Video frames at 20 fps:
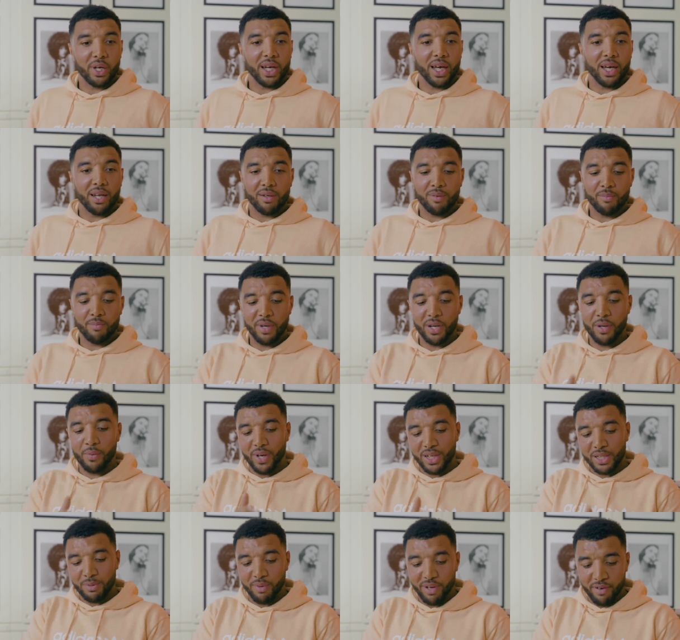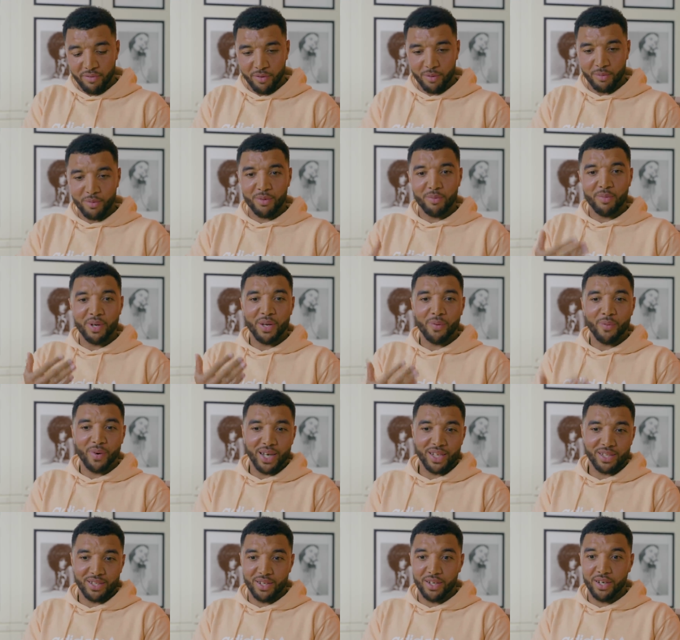Again, many ways to play football, many
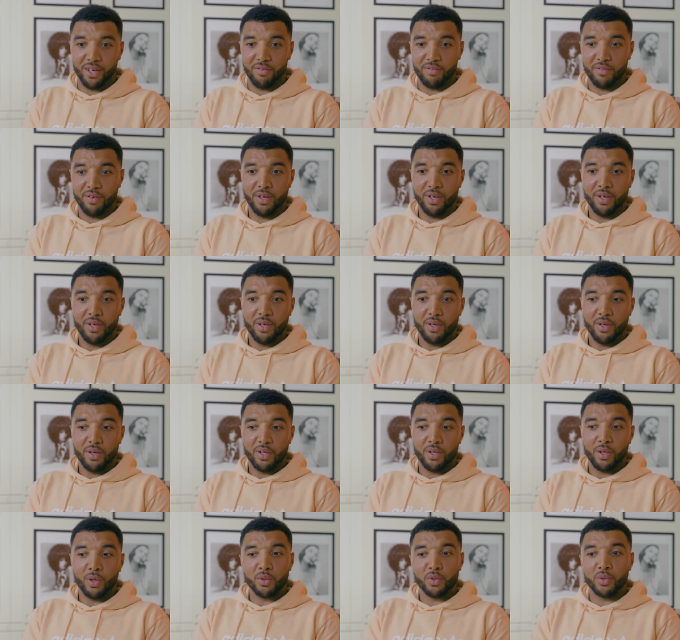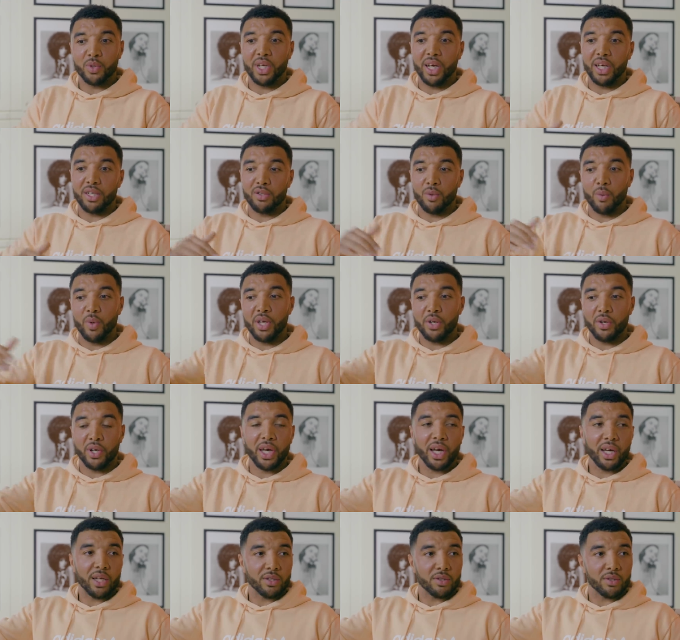ways in life. As long as you get to where you're
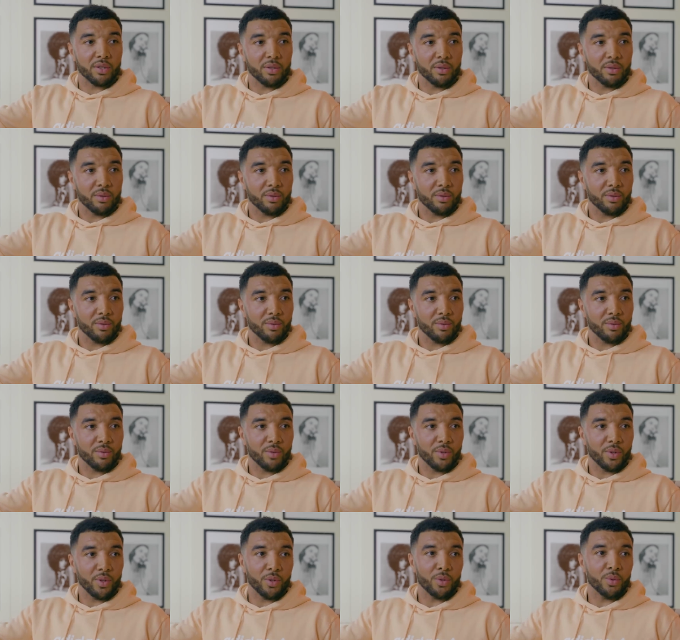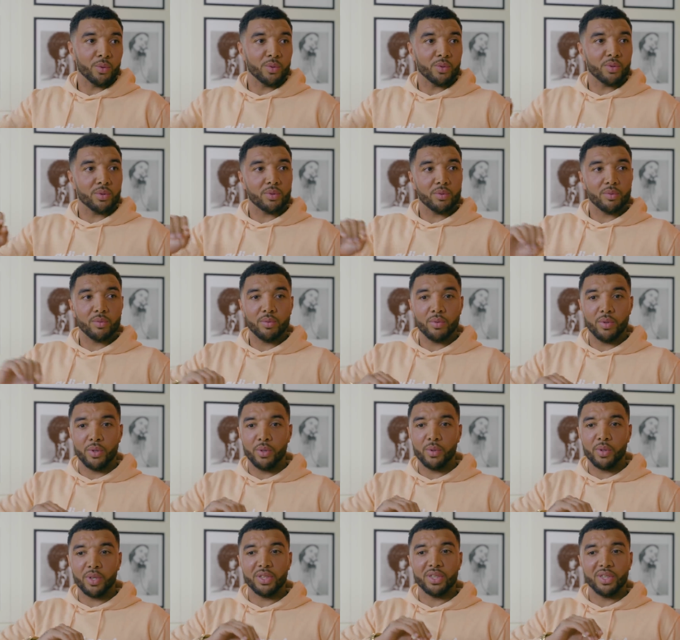getting to, who
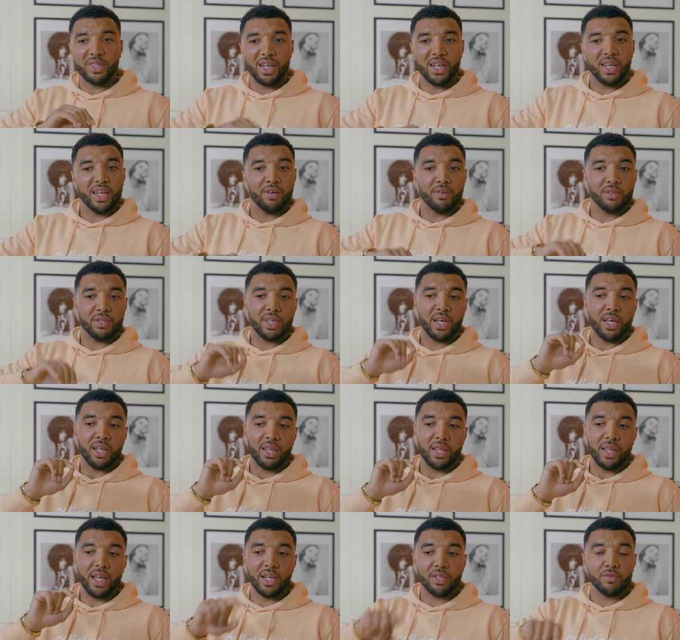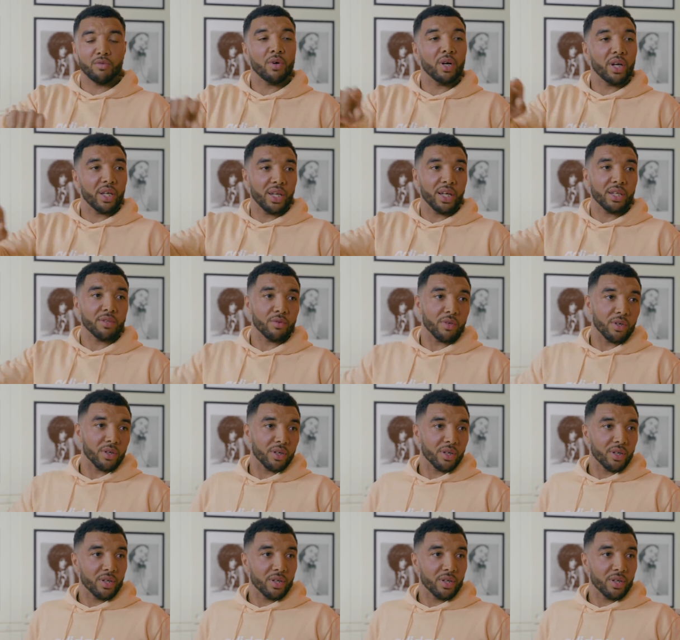can stand there and say that's right and that's wrong?